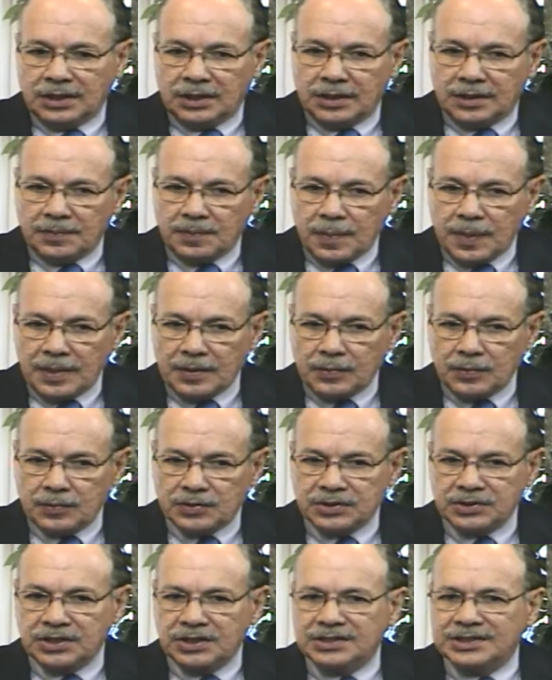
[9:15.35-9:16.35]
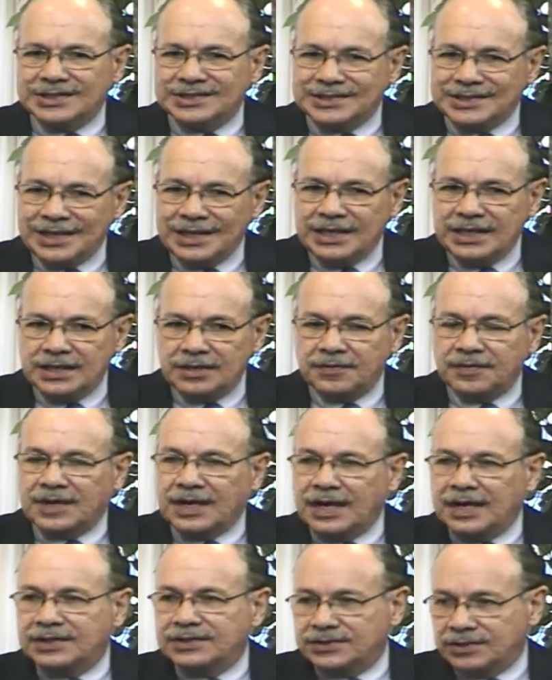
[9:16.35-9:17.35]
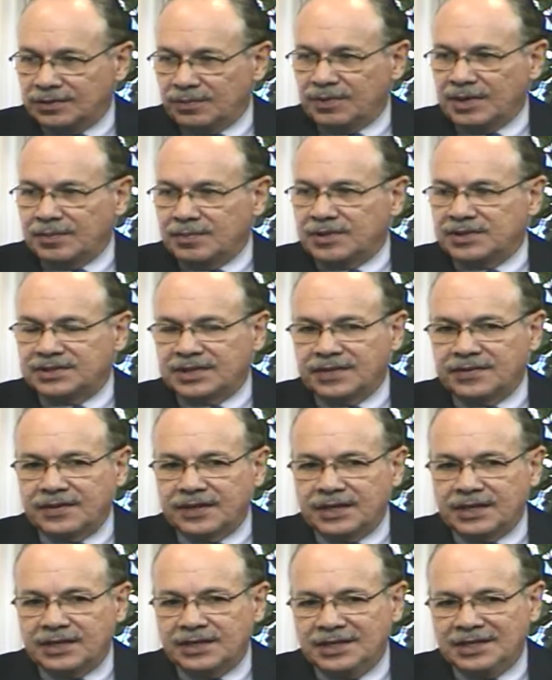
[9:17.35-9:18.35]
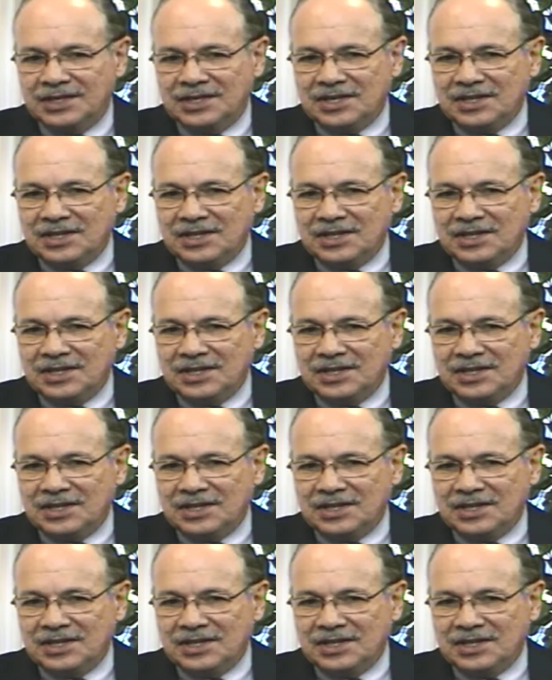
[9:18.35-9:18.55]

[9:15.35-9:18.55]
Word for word: Uh, was an understanding of council members, I think,